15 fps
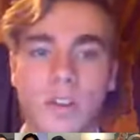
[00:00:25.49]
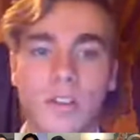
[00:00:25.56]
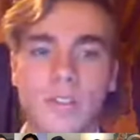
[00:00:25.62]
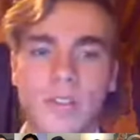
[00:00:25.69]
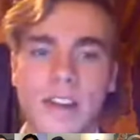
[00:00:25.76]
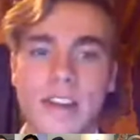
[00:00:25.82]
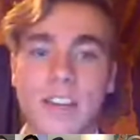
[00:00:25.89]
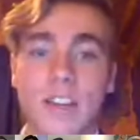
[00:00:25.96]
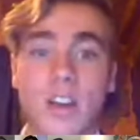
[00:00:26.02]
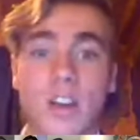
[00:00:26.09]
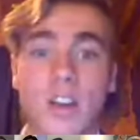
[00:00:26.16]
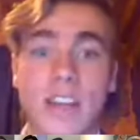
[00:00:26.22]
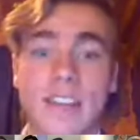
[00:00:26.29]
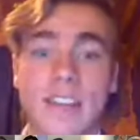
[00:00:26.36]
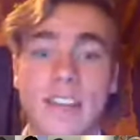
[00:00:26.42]
Who's ready to go
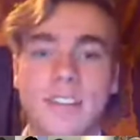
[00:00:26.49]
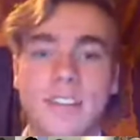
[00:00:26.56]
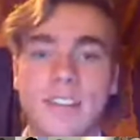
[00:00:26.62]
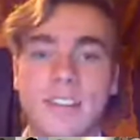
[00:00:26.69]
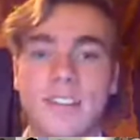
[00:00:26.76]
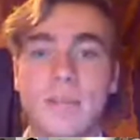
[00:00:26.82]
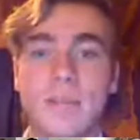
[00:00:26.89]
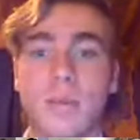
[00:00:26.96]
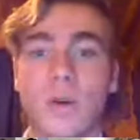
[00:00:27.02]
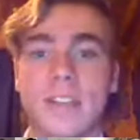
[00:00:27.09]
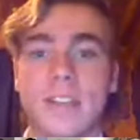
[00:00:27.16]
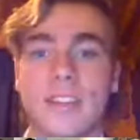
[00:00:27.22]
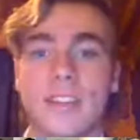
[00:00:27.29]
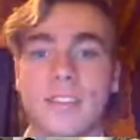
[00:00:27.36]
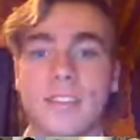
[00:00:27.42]
to SCDC in
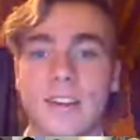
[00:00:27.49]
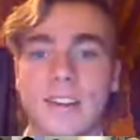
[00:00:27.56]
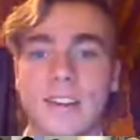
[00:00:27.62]
Portland this year?